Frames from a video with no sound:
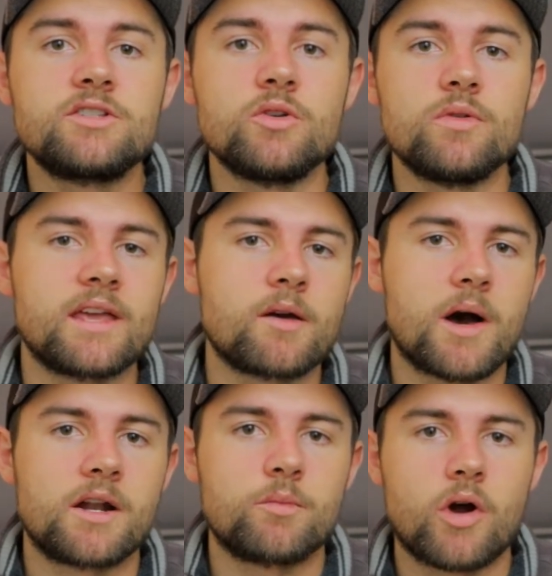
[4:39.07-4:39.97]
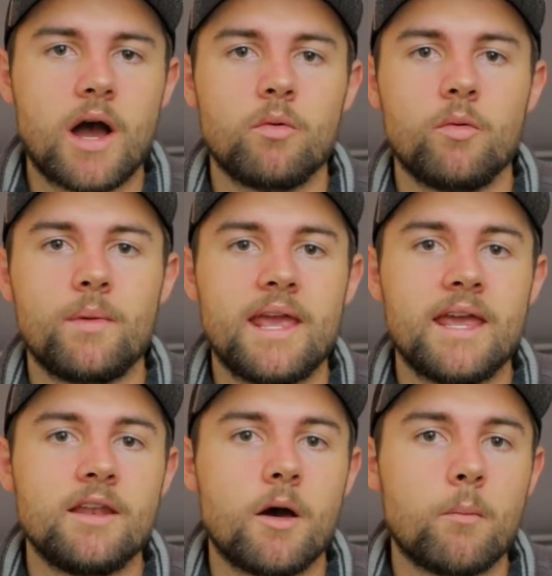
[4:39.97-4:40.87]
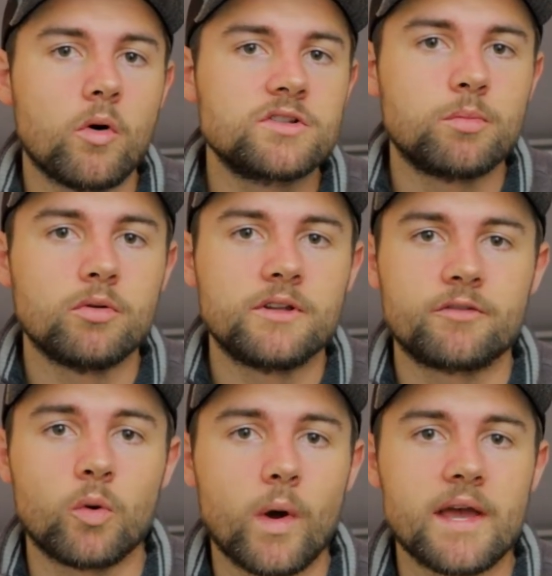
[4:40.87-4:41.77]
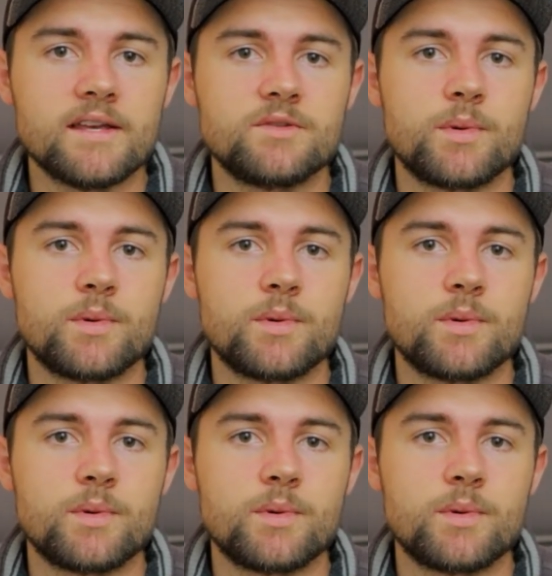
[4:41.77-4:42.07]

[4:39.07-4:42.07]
to think about a problem in multiple different ways,